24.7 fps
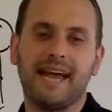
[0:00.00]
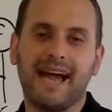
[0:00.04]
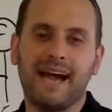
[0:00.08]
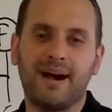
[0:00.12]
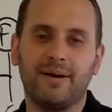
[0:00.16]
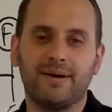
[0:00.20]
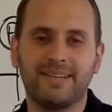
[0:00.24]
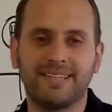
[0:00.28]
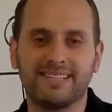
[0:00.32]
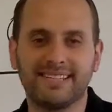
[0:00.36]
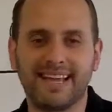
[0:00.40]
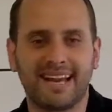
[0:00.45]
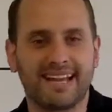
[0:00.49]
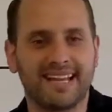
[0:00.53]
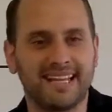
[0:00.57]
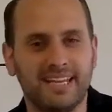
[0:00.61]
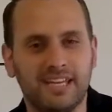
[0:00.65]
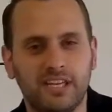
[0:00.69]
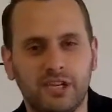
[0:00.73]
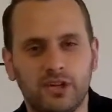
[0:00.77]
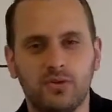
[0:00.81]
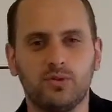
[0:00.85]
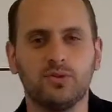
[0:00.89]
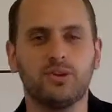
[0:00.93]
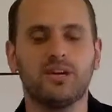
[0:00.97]
how exactly
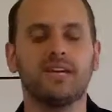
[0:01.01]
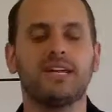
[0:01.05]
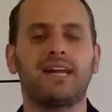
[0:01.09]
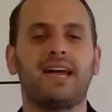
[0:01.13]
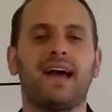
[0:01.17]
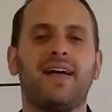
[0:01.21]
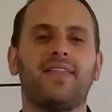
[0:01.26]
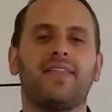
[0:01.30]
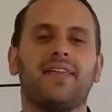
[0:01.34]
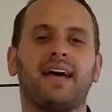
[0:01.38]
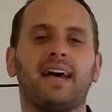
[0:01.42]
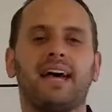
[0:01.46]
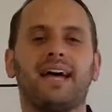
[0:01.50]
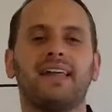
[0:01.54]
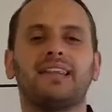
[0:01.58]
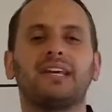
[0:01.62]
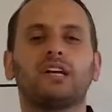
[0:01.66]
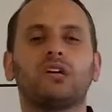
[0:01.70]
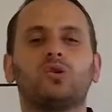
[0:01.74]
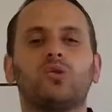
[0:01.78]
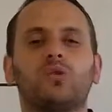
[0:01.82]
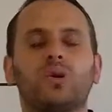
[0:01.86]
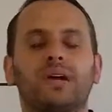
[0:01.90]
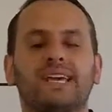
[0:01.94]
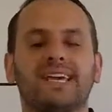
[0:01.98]
you can get there in the
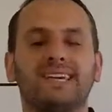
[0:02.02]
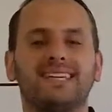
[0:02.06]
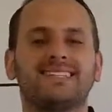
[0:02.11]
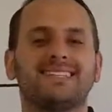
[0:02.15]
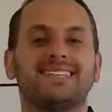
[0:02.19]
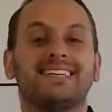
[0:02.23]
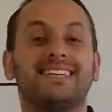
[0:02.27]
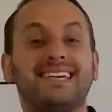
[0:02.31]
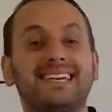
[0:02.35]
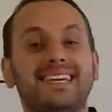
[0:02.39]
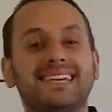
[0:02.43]
quickest and